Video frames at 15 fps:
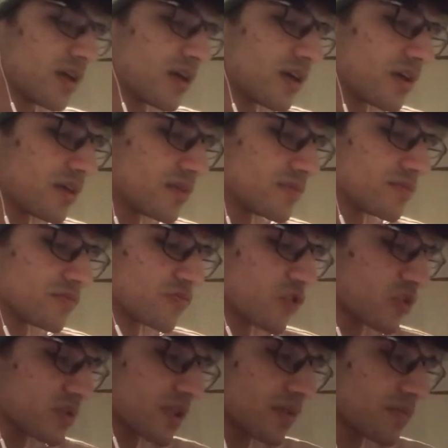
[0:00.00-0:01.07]
Um, for
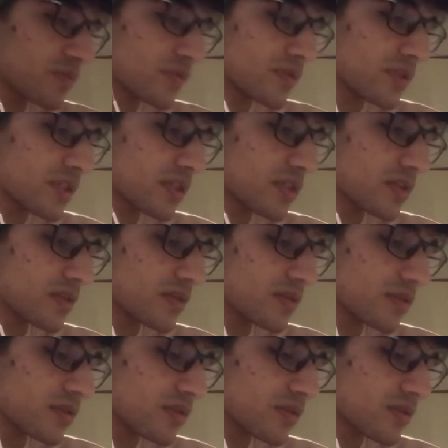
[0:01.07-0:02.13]
example, like
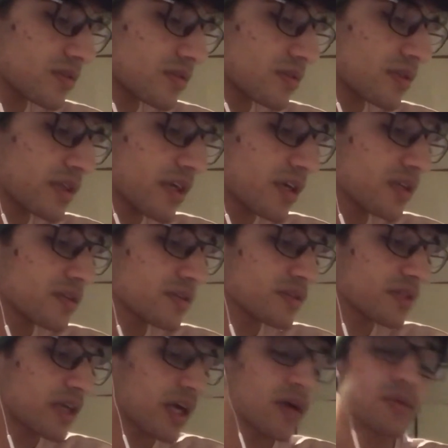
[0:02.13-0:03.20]
the elders
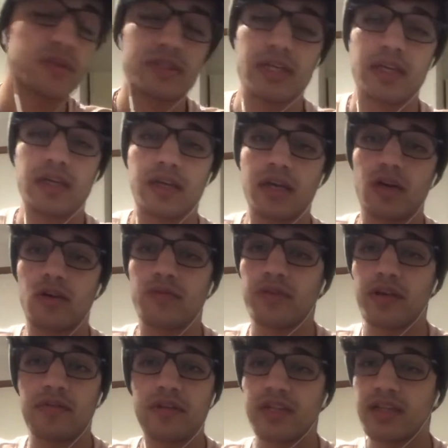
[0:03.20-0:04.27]
that I was taking care of, they
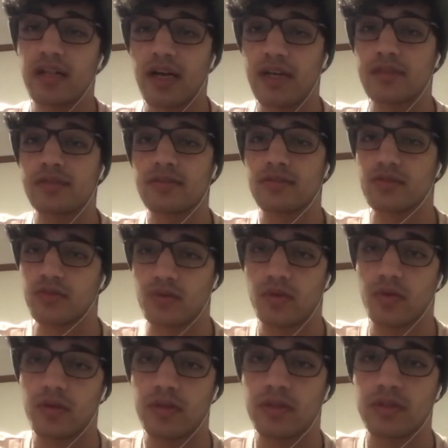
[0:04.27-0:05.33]
really liked to
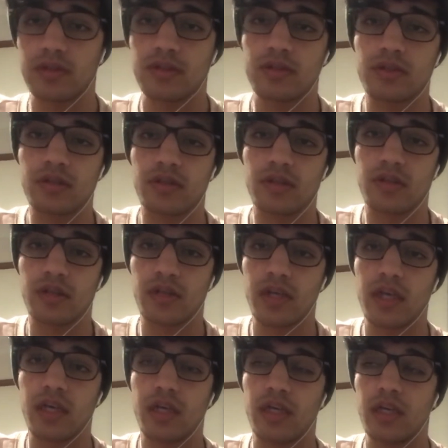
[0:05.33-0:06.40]
talk
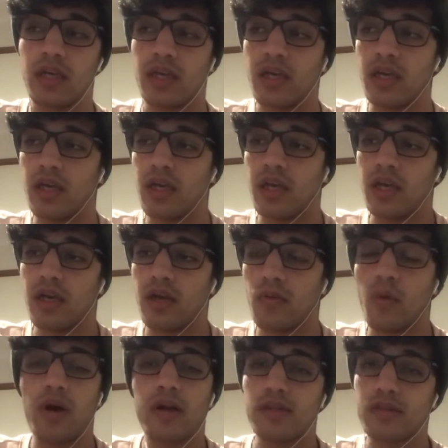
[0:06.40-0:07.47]
they
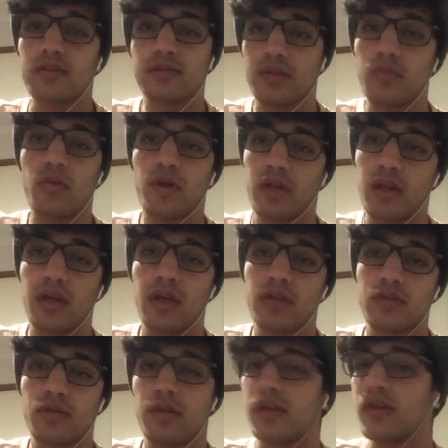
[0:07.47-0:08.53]
wanted someone there
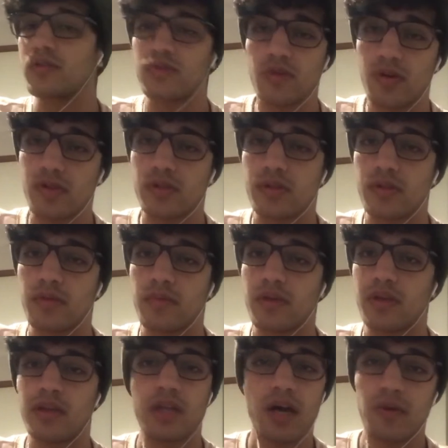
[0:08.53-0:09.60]
so they talk to them,
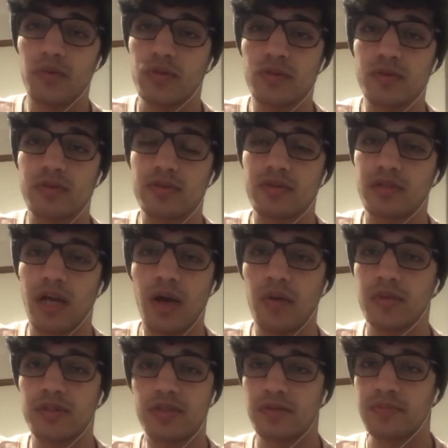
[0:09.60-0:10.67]
and that was I
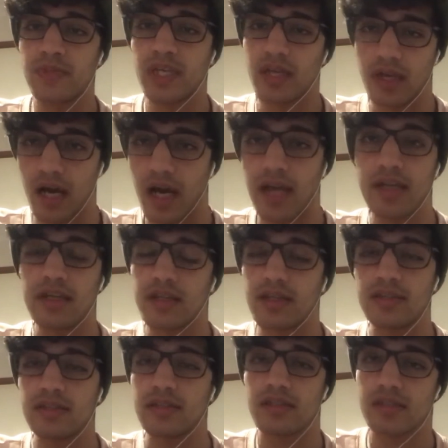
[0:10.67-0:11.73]
was just being kind and
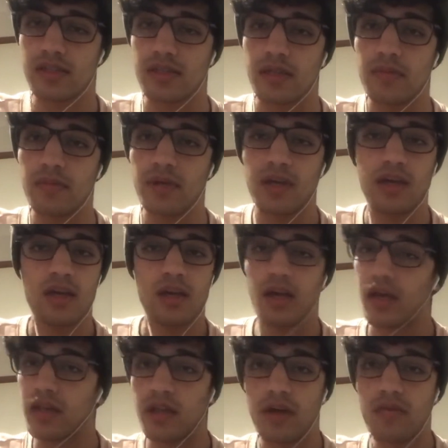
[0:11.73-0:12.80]
listening to them,
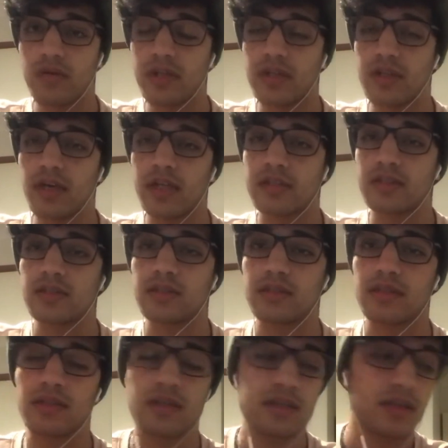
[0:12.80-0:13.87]
and they really liked it.
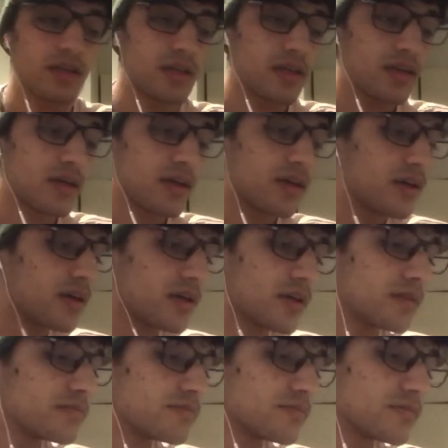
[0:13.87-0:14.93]

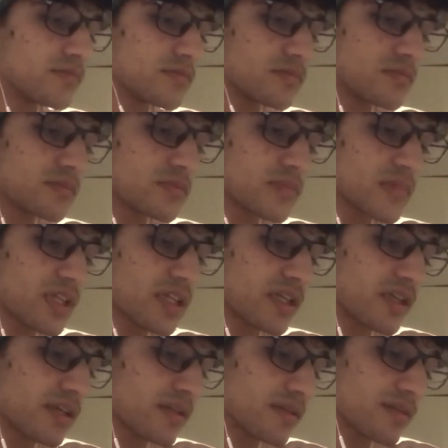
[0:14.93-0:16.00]
Um,
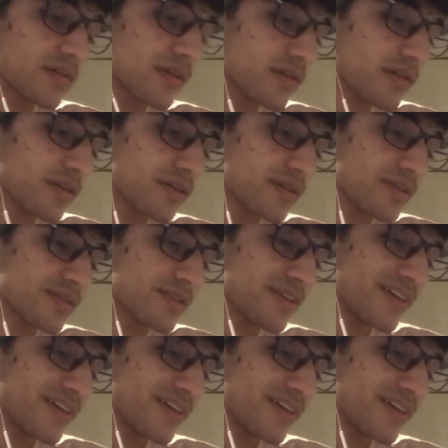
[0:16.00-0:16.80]
like other things,